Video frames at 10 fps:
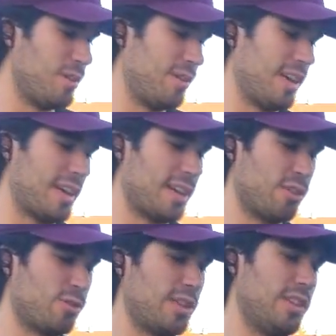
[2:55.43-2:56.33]
So, like, I could
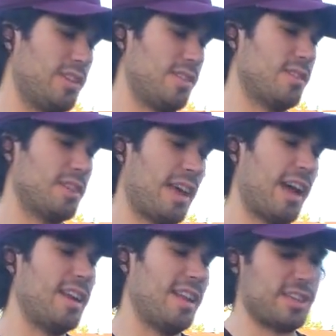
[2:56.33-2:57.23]
treat this
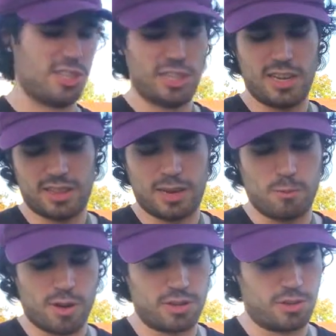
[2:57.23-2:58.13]
kind of like shit if I
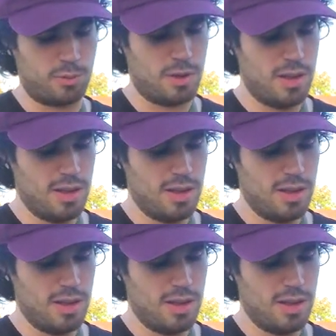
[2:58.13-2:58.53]
want to.